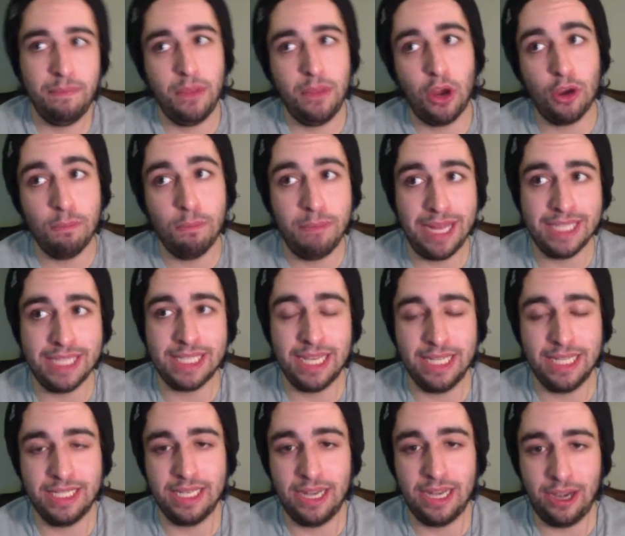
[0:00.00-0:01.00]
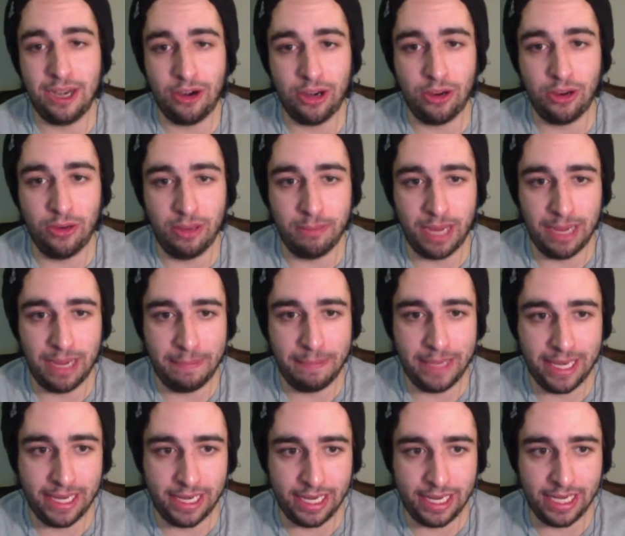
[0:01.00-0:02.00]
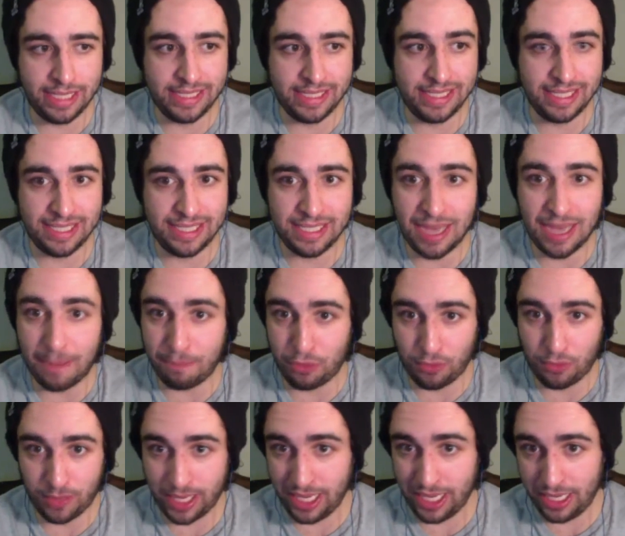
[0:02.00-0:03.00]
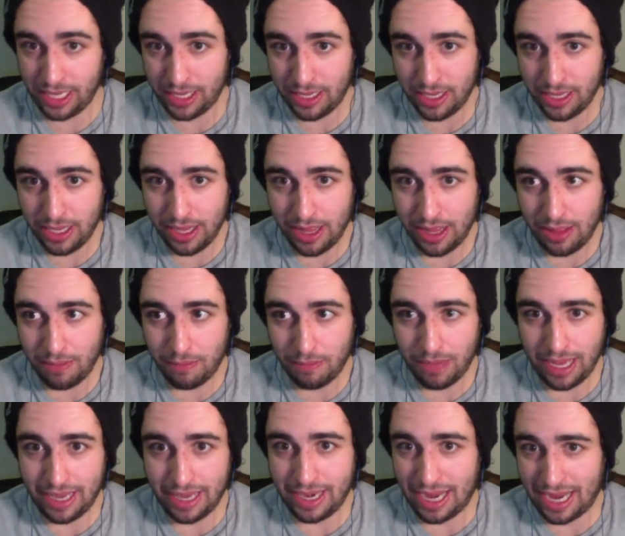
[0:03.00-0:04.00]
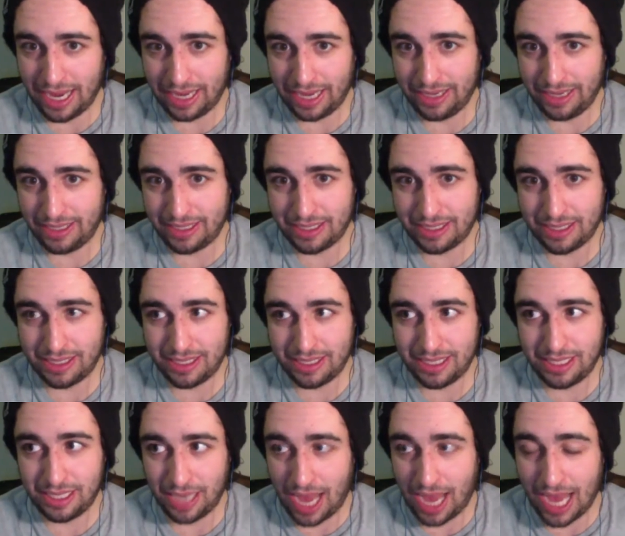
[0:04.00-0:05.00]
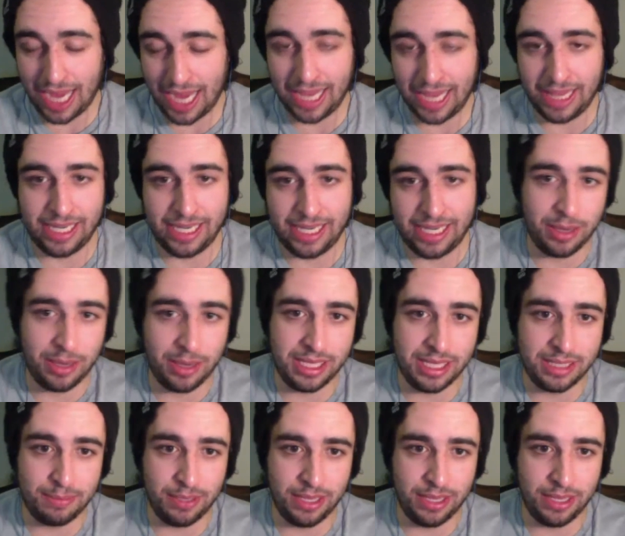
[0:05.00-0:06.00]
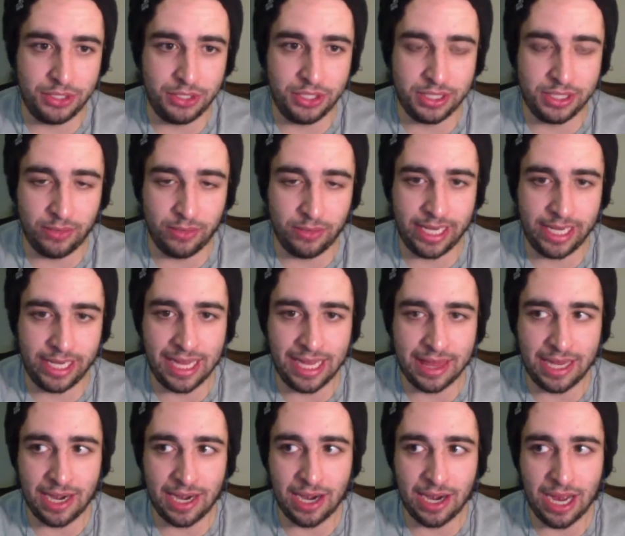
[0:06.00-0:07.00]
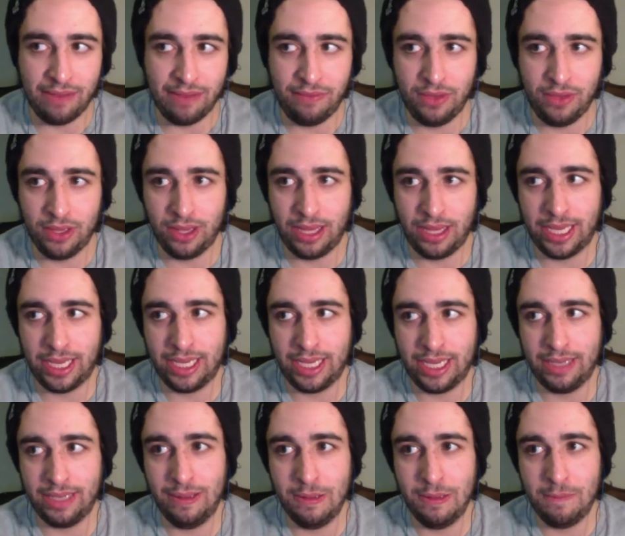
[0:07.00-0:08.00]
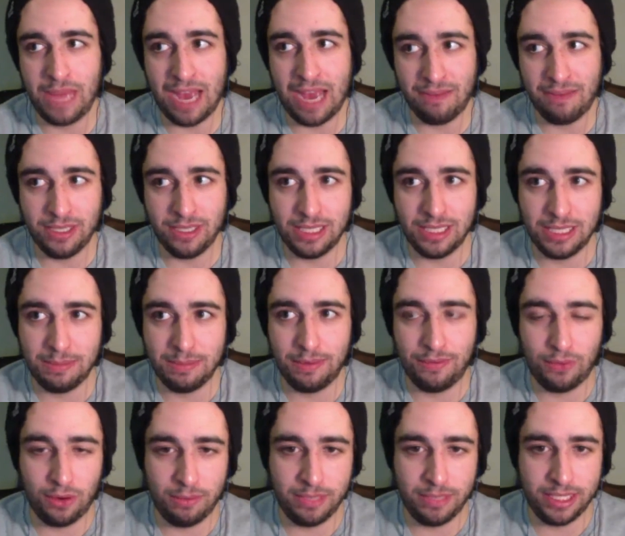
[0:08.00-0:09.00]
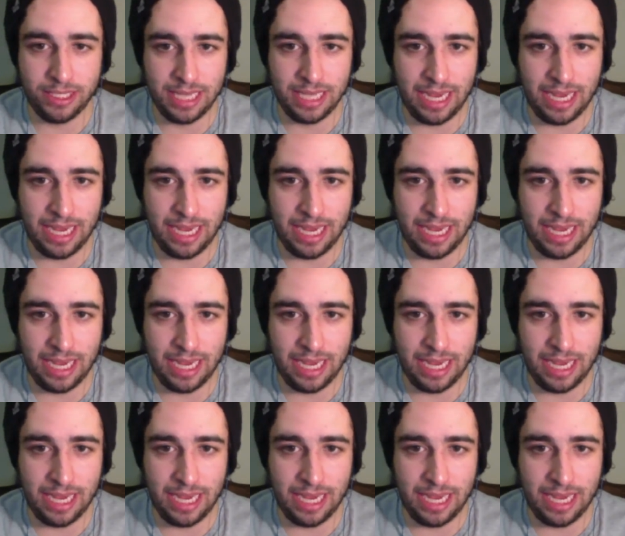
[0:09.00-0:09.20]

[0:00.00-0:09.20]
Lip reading: best case scenario, in my opinion, is top 3. And I highly doubt at this point that she's going to get there. I feel like after this performance,